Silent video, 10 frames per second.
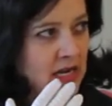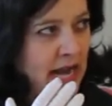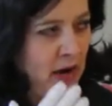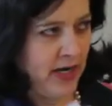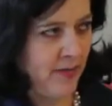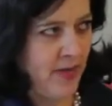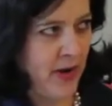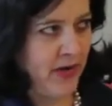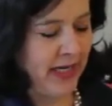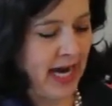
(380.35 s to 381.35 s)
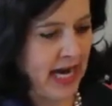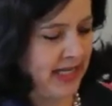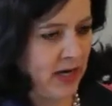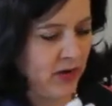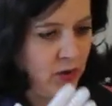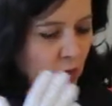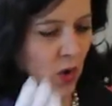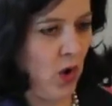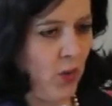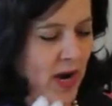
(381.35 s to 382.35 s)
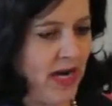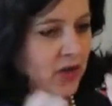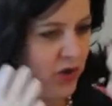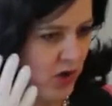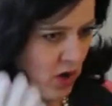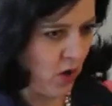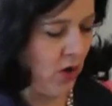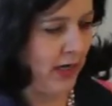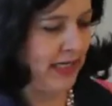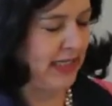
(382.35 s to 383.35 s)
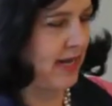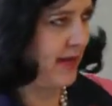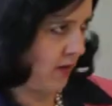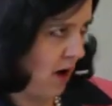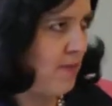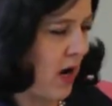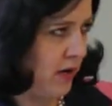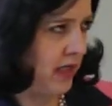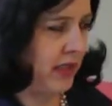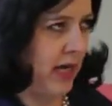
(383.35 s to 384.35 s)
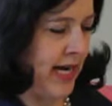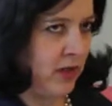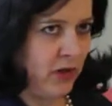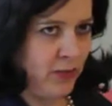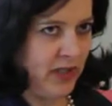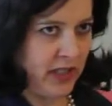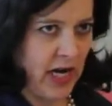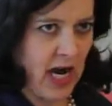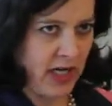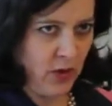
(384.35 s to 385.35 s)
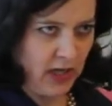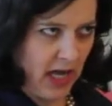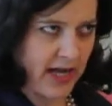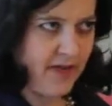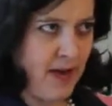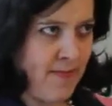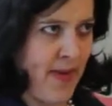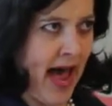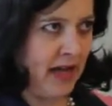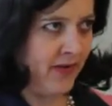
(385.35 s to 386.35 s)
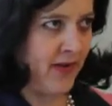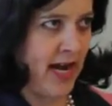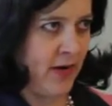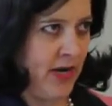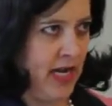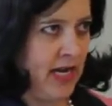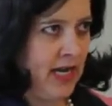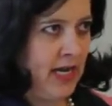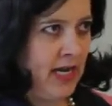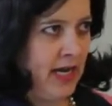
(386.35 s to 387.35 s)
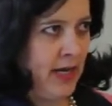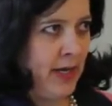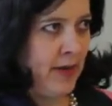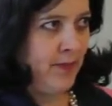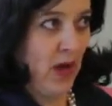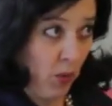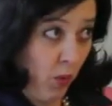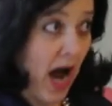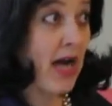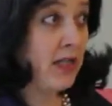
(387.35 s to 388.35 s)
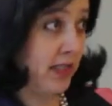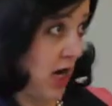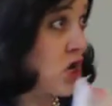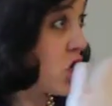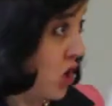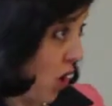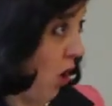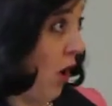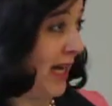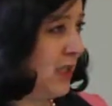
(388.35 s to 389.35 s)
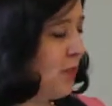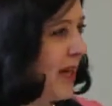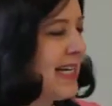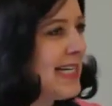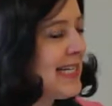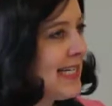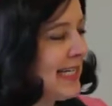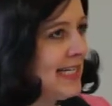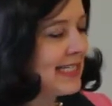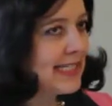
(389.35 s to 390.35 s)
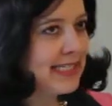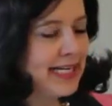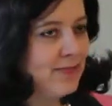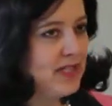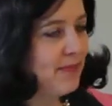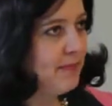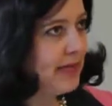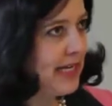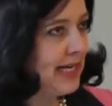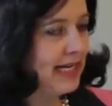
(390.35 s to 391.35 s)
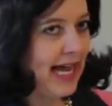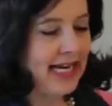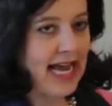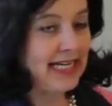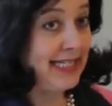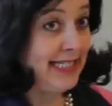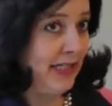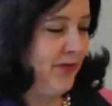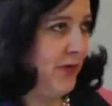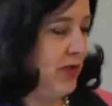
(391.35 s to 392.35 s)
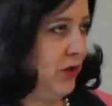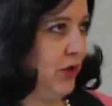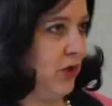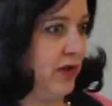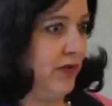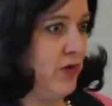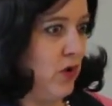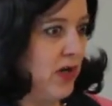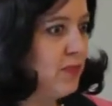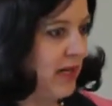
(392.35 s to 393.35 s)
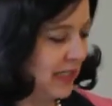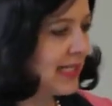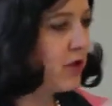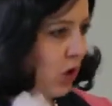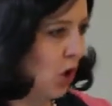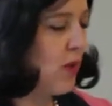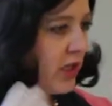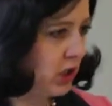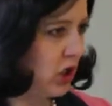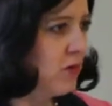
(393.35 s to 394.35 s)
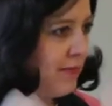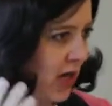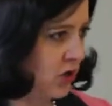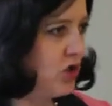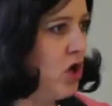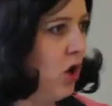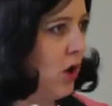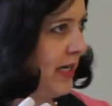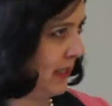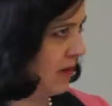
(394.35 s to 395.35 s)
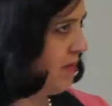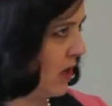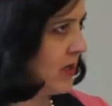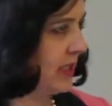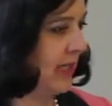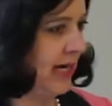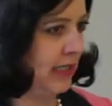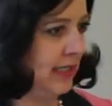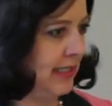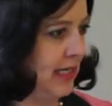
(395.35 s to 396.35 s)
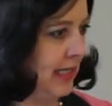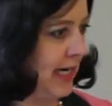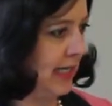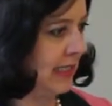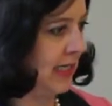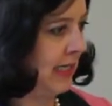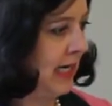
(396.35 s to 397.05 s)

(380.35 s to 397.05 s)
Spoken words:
Now, in a motorcade, there is always noise, and there are motorcycles beside you, a lot of them backfiring. There was a noise, but it didn't seem to me like any different sort of noise because there's always so much noise and motorcycles and things.